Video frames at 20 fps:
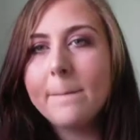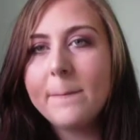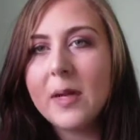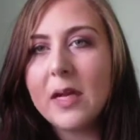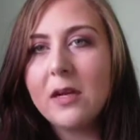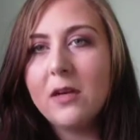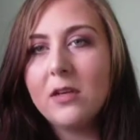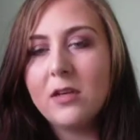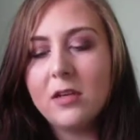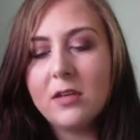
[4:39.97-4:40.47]

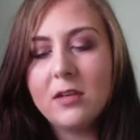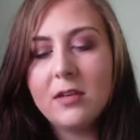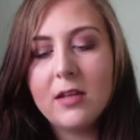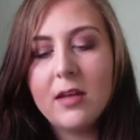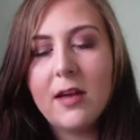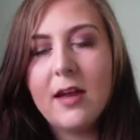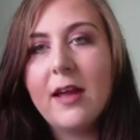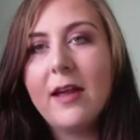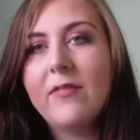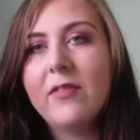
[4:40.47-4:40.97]

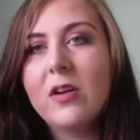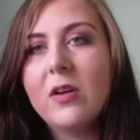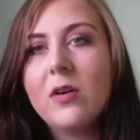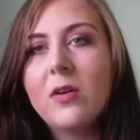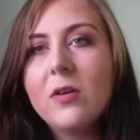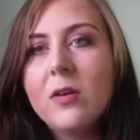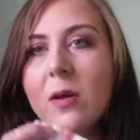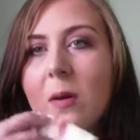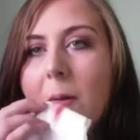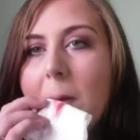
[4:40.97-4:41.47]
because I haven't
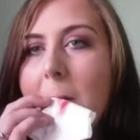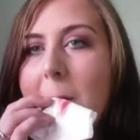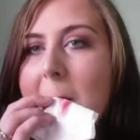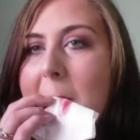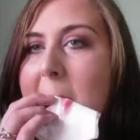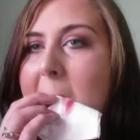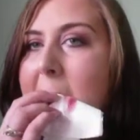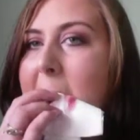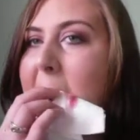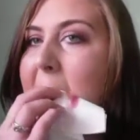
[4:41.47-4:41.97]
got
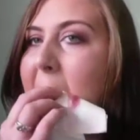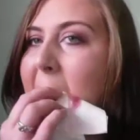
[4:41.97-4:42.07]
no